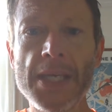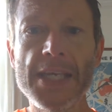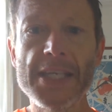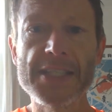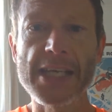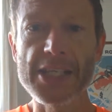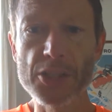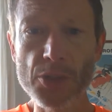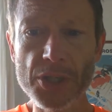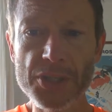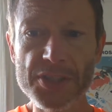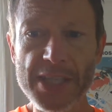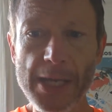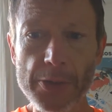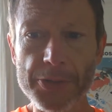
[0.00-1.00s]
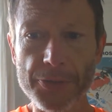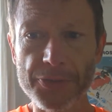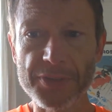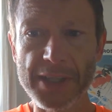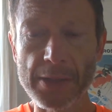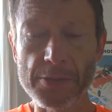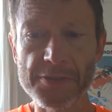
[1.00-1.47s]
is that you can tell
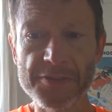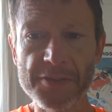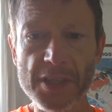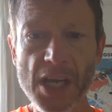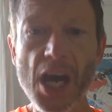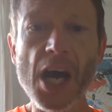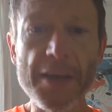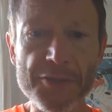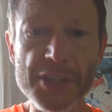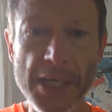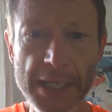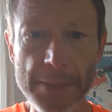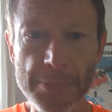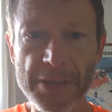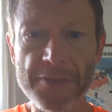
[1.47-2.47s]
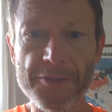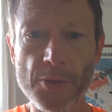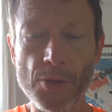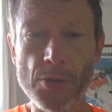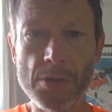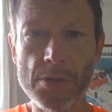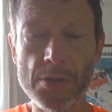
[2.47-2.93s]
yourself, I've done it
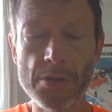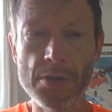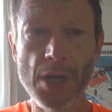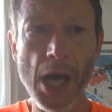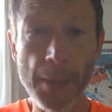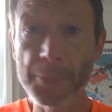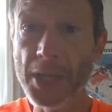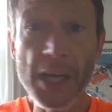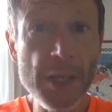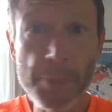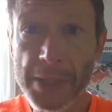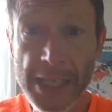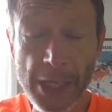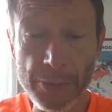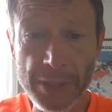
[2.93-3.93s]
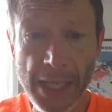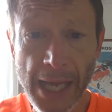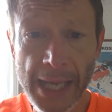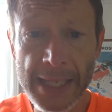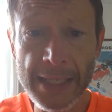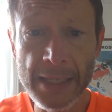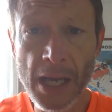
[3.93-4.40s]
before. I'm going to be
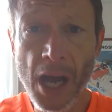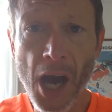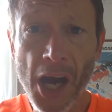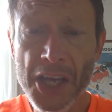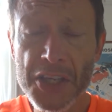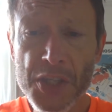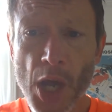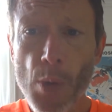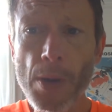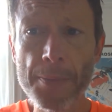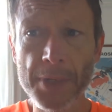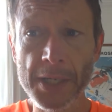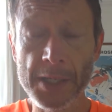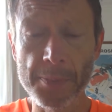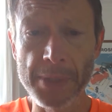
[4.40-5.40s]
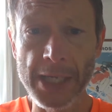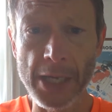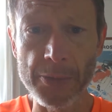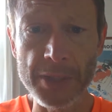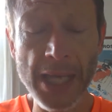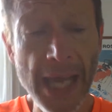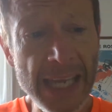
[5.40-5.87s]
okay. I know I'm going to be
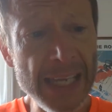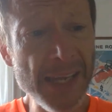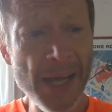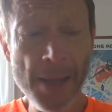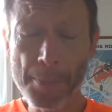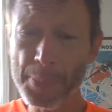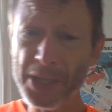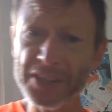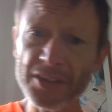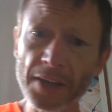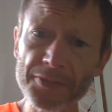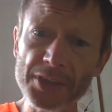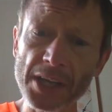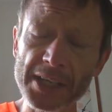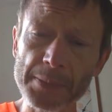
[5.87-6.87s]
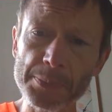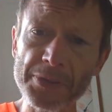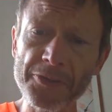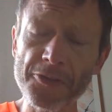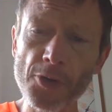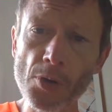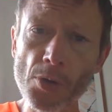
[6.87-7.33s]
okay because I've done it
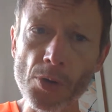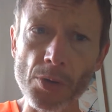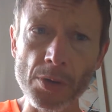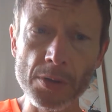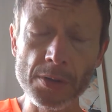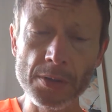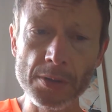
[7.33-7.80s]
before.